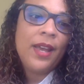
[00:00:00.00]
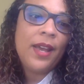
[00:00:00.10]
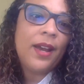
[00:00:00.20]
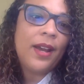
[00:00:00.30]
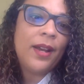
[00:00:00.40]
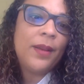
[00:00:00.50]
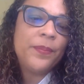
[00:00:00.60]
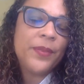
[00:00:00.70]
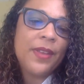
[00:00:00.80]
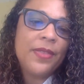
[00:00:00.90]

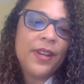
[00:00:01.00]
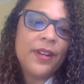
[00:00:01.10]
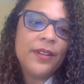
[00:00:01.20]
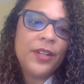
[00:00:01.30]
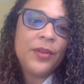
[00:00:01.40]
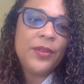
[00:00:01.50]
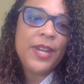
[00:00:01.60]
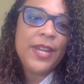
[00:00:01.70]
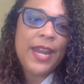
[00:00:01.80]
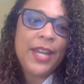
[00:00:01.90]
And there, the
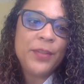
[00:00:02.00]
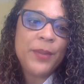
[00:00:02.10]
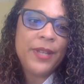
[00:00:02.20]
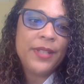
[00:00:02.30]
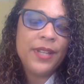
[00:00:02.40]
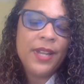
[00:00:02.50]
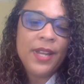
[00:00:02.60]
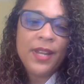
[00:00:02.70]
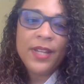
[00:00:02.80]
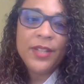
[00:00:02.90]
engagement
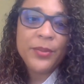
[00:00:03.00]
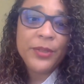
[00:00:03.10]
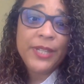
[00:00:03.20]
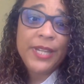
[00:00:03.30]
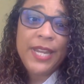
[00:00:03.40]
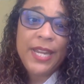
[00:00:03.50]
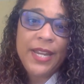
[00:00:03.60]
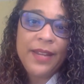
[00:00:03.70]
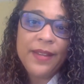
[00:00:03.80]
is really key.